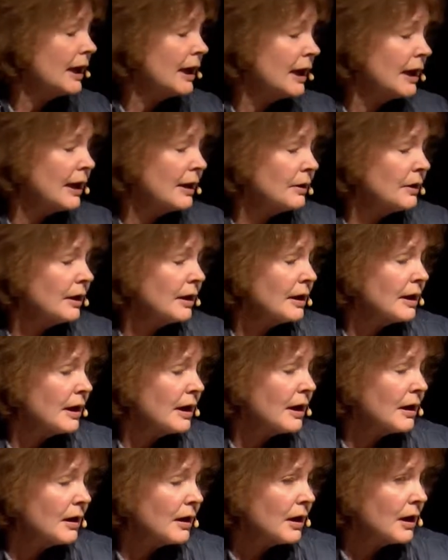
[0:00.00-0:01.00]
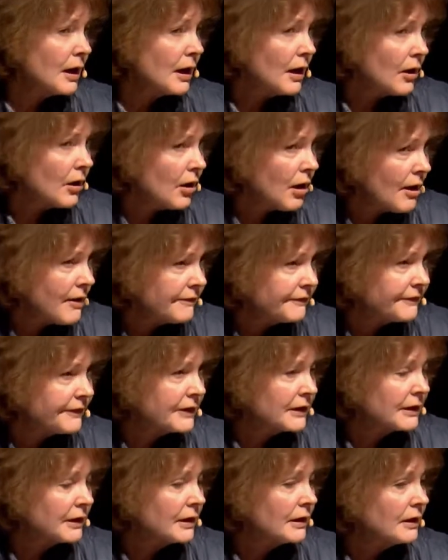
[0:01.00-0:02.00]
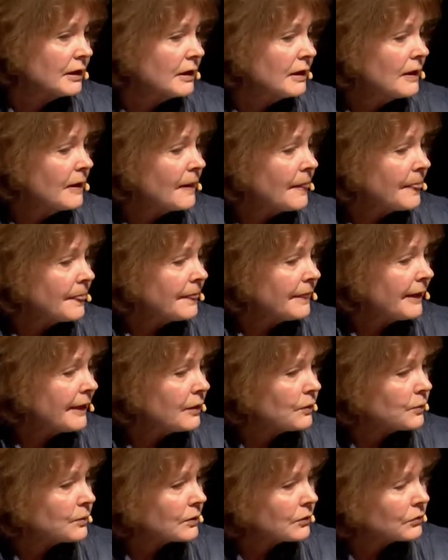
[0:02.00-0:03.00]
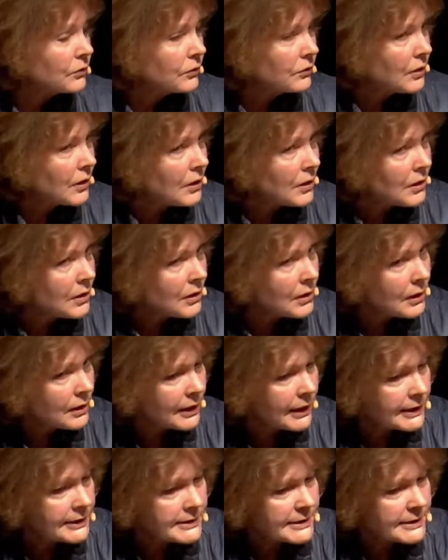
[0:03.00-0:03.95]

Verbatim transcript: and often they were long and